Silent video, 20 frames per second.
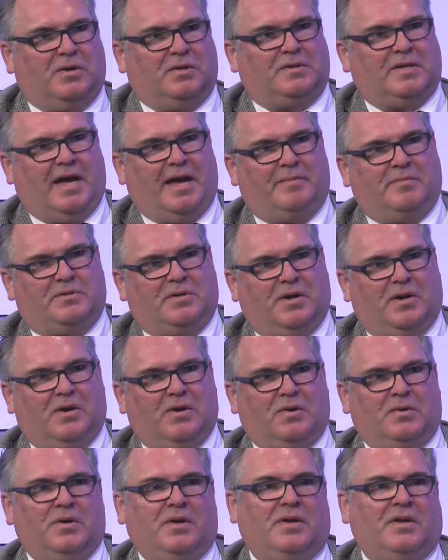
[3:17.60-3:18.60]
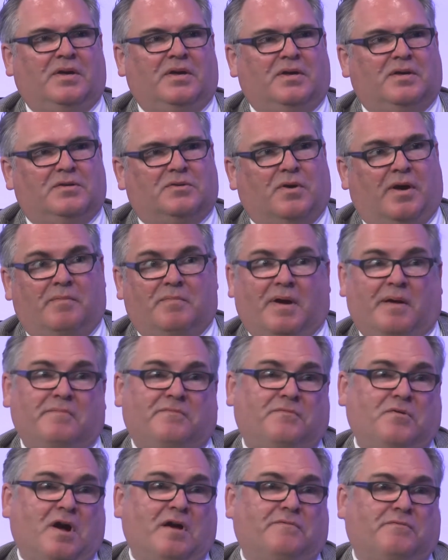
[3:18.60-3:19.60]
Times Herald. So I'm
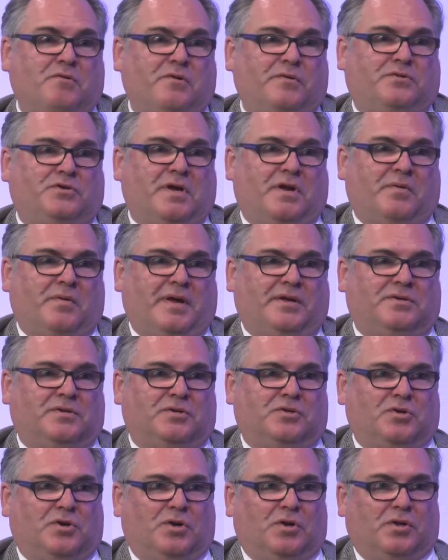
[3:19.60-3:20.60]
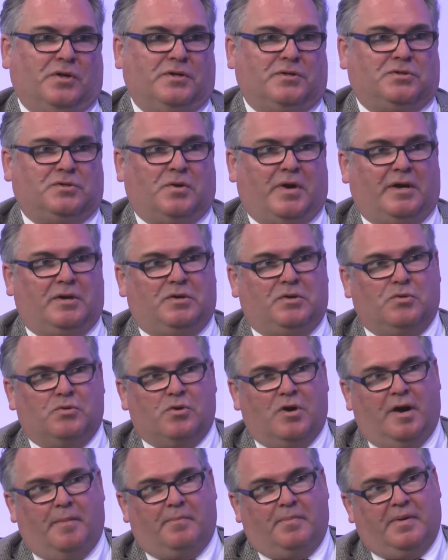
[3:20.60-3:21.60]
a fourth generation journalist, so I
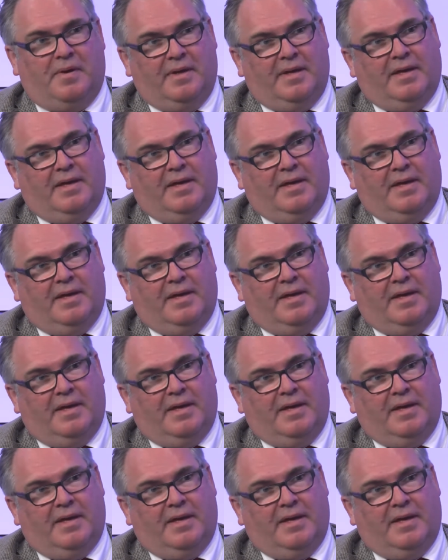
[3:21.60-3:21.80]
grew up